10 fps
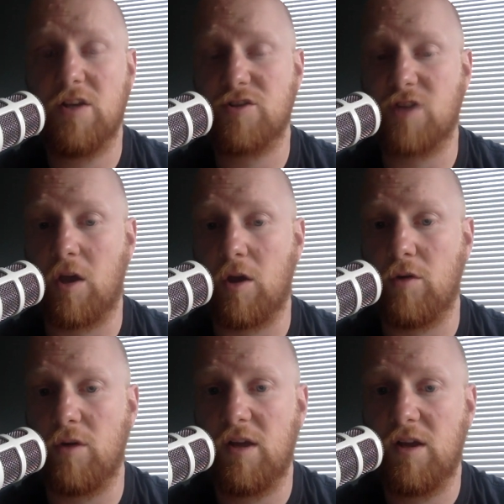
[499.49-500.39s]

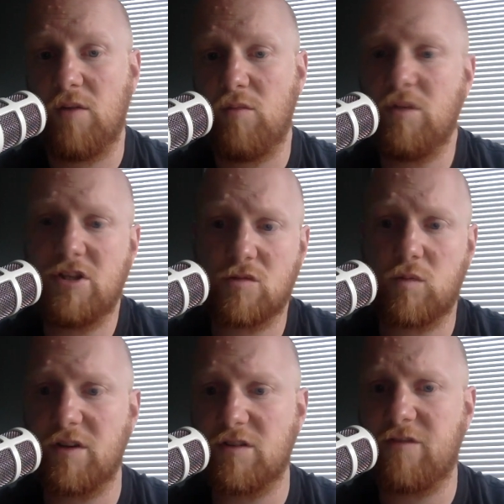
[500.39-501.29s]
So we just
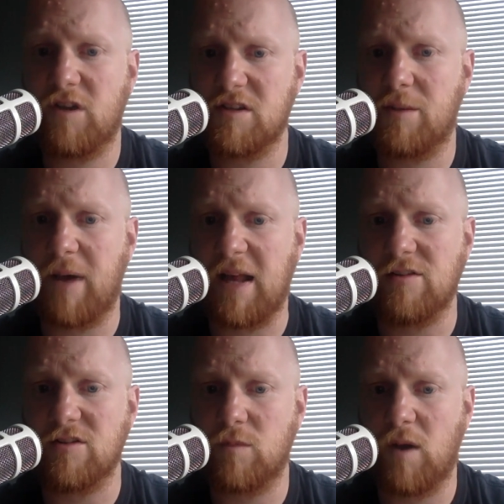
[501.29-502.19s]
wanted to find some
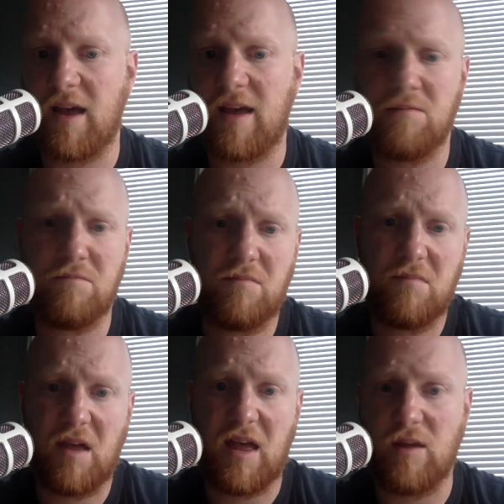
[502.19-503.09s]
balance where,
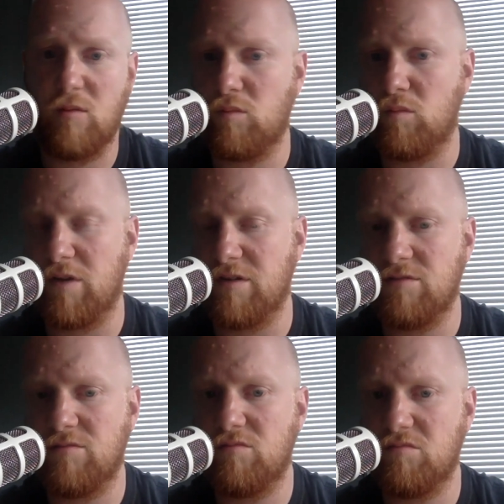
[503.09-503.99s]
hey,
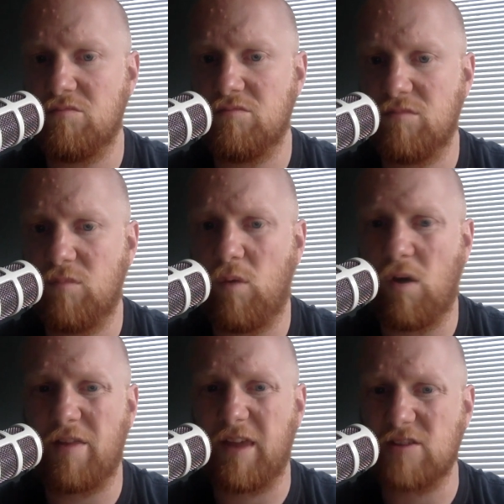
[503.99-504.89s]
what
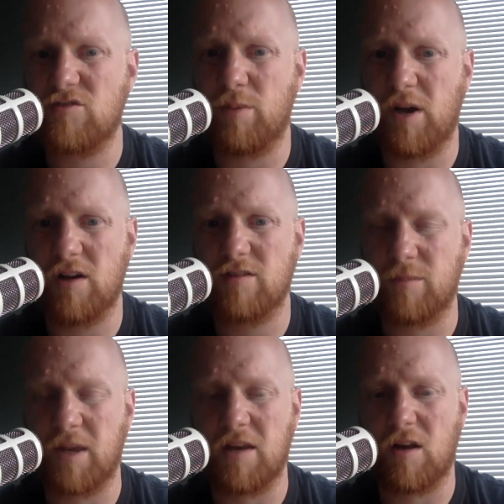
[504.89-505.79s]
are the extra perks
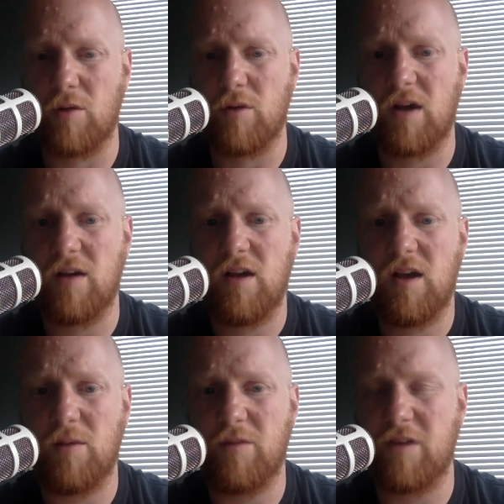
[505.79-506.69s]
of being an owner?
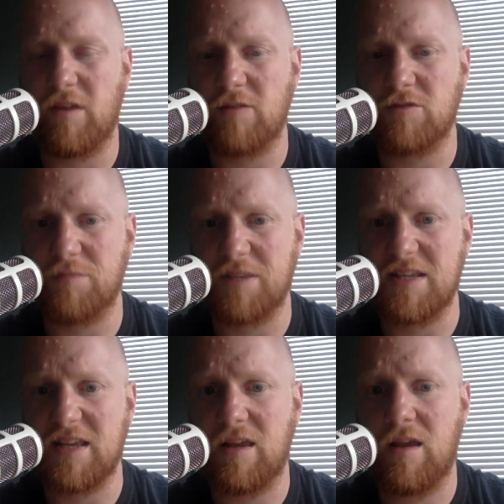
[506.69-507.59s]
And we felt that was
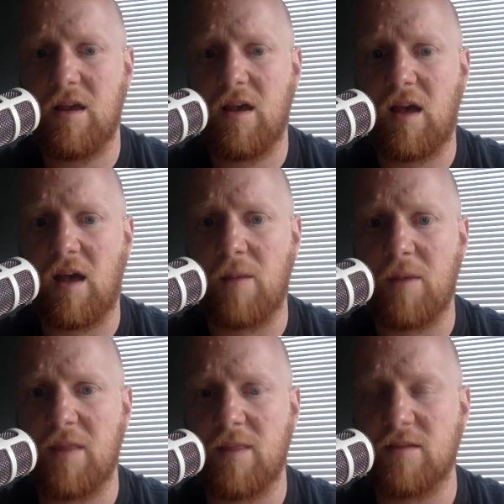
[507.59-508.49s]
missing
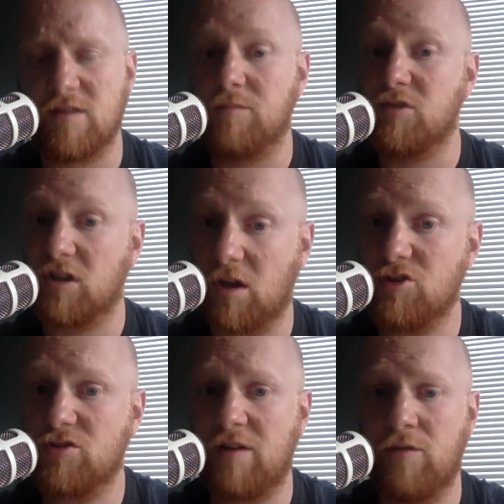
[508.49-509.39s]
in the terms of the
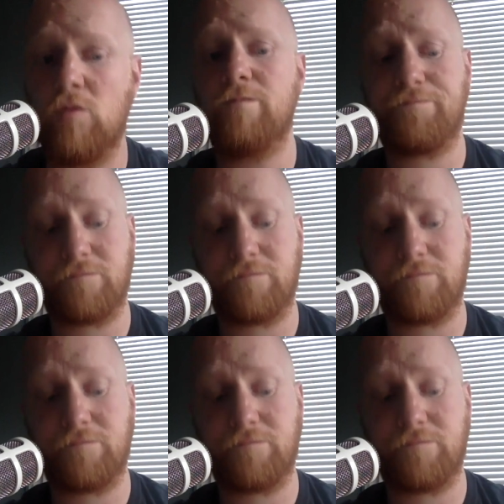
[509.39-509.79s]
coach travel.